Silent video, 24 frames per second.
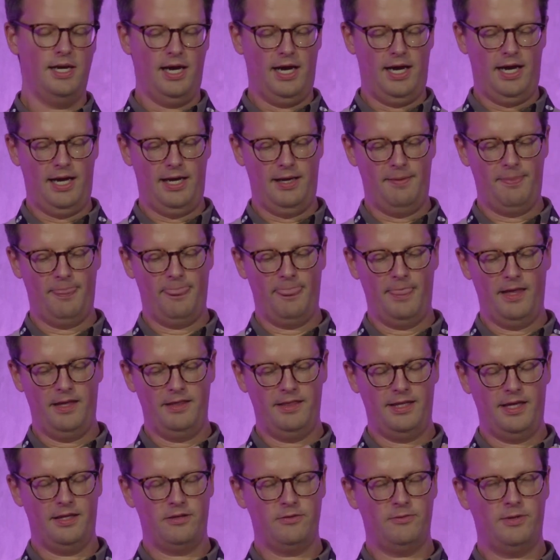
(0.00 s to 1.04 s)

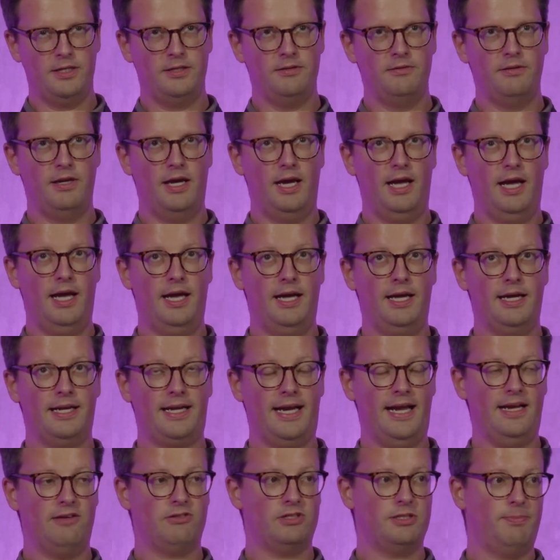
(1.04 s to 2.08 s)
The other one,
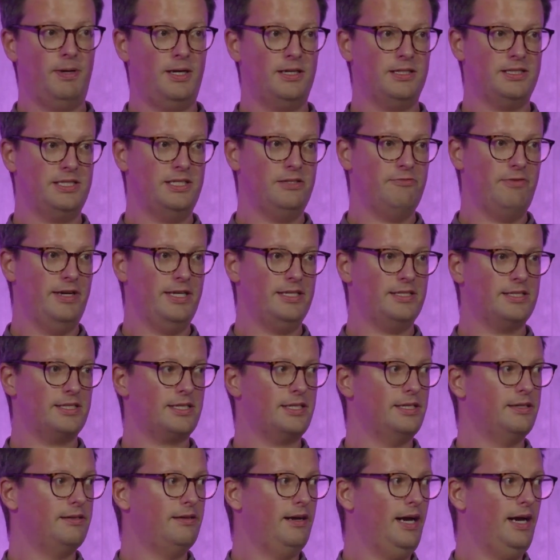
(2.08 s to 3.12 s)
counterparty risk.